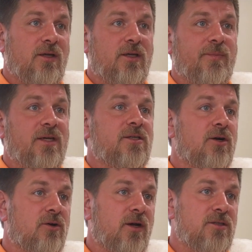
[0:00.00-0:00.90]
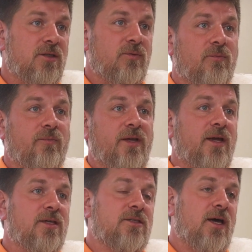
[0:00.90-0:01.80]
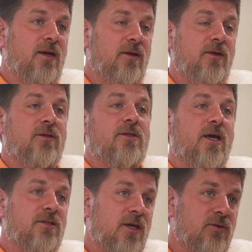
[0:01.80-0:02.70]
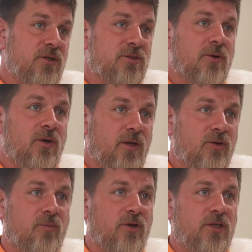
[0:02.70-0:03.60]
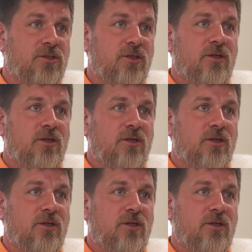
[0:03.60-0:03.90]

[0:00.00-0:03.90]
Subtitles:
It may sound crazy. meeting outside, downtown Greensboro, under a bridge.